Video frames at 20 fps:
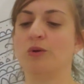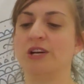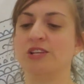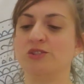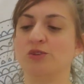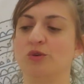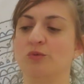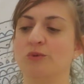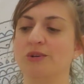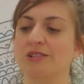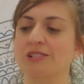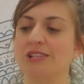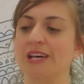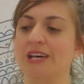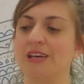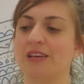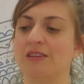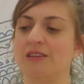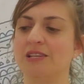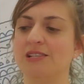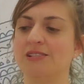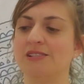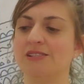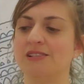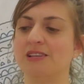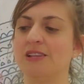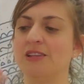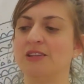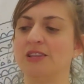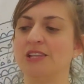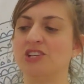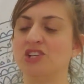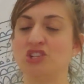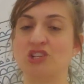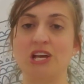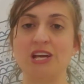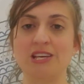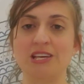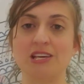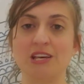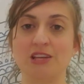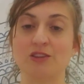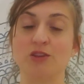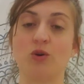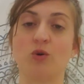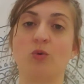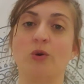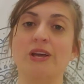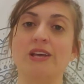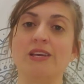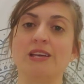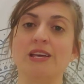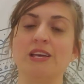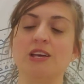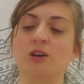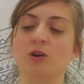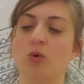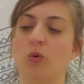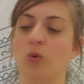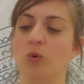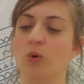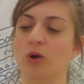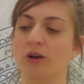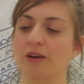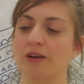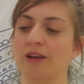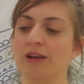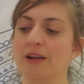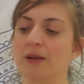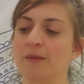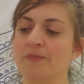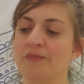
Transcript: it's almost like this shaking and the quaking or